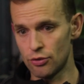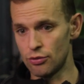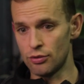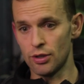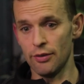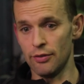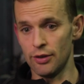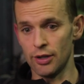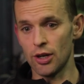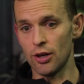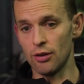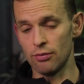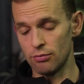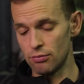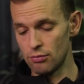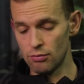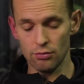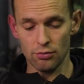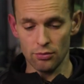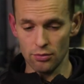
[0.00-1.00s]
Give it a go.
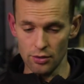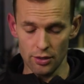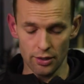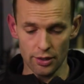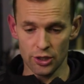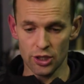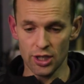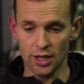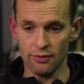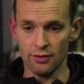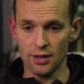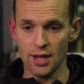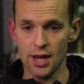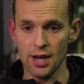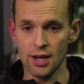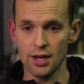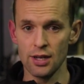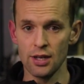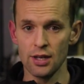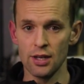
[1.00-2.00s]
Achieve
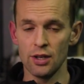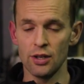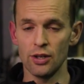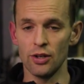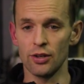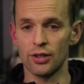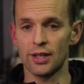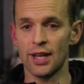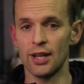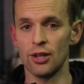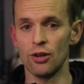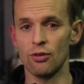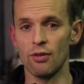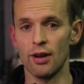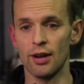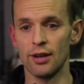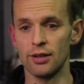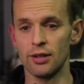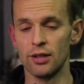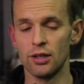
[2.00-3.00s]
that. Can you
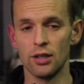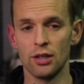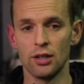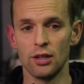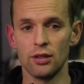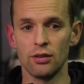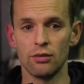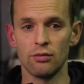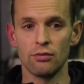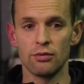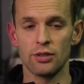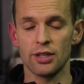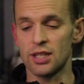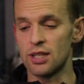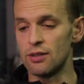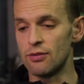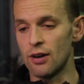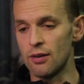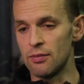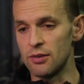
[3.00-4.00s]
run
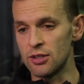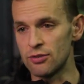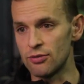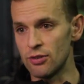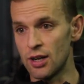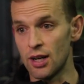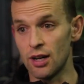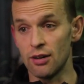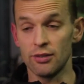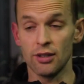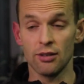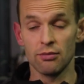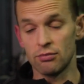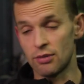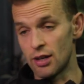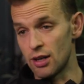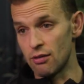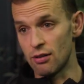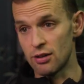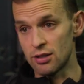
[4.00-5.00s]
65 minutes for a half? Yep.
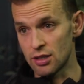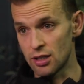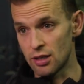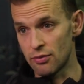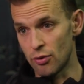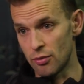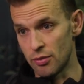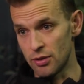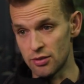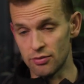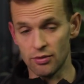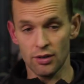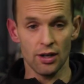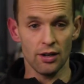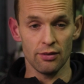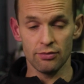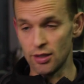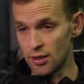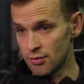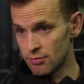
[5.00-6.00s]
Can I run 64 minutes for a
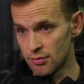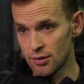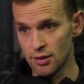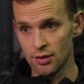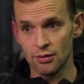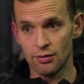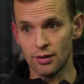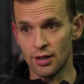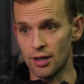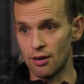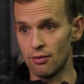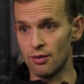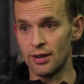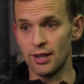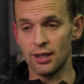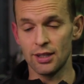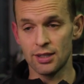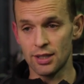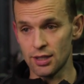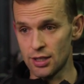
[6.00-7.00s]
half? Yep. Can I run
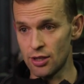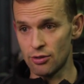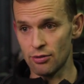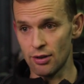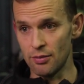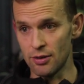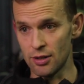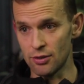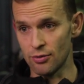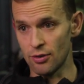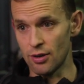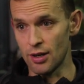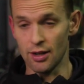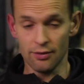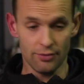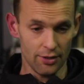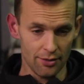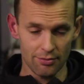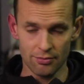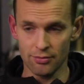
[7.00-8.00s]
nearly 63 minutes for a
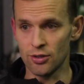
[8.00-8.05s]
half? Yep.